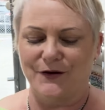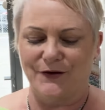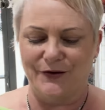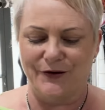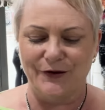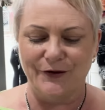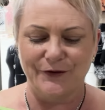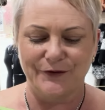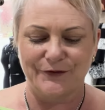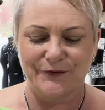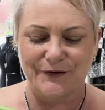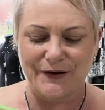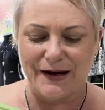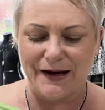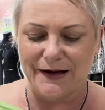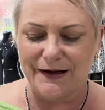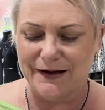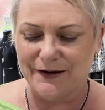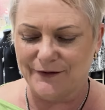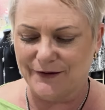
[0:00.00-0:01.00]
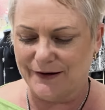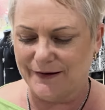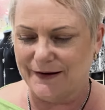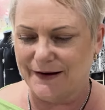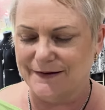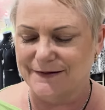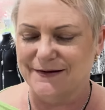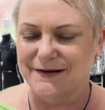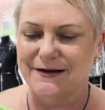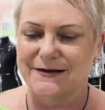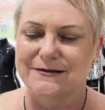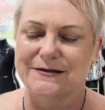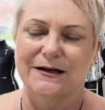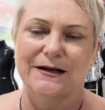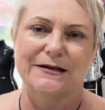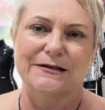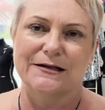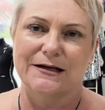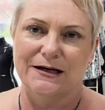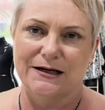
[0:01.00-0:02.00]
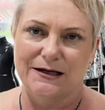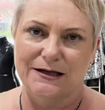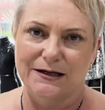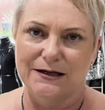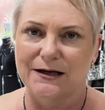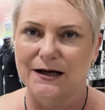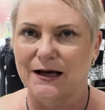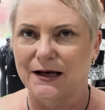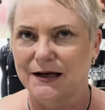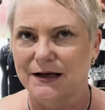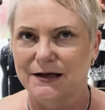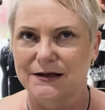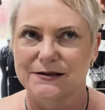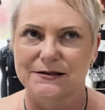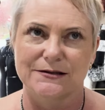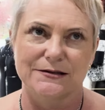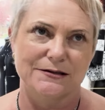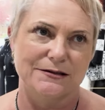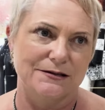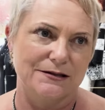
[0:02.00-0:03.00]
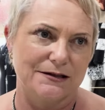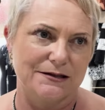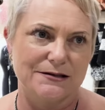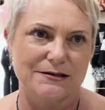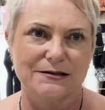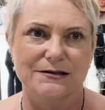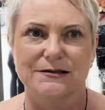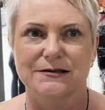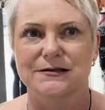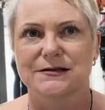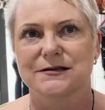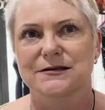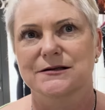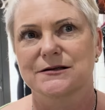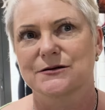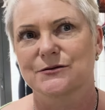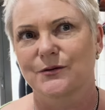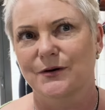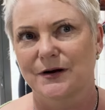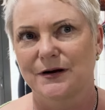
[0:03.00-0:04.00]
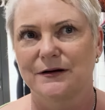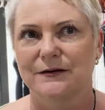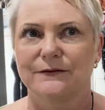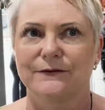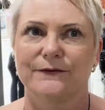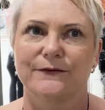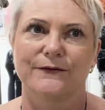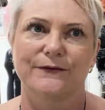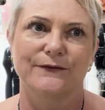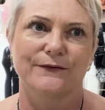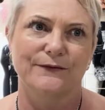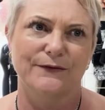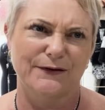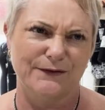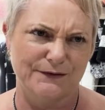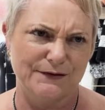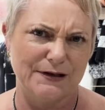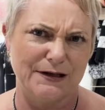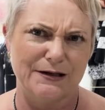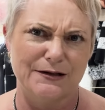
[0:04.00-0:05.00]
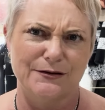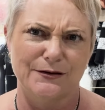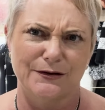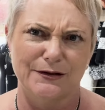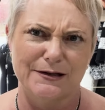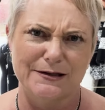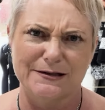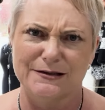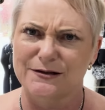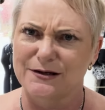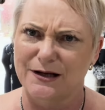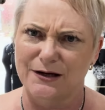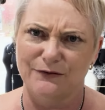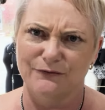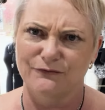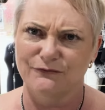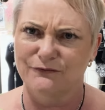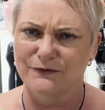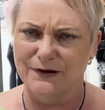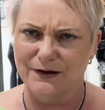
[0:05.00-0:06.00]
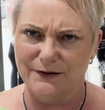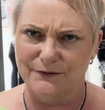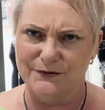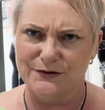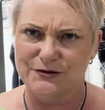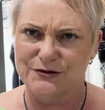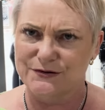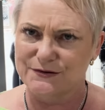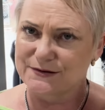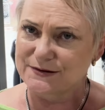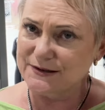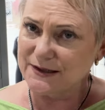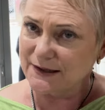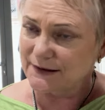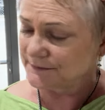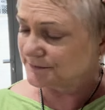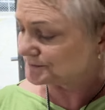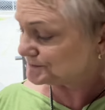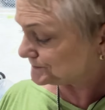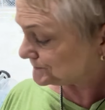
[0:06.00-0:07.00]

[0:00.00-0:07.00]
little stand area that things like 10, 8, 6, 12, $15, like really reduced down.